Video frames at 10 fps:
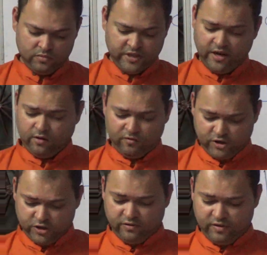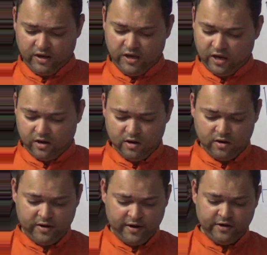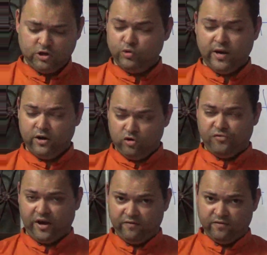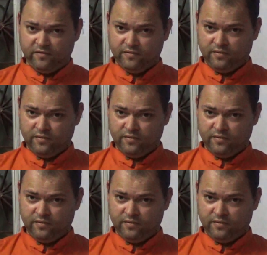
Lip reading: Then question 3 here, it is 12 into 5.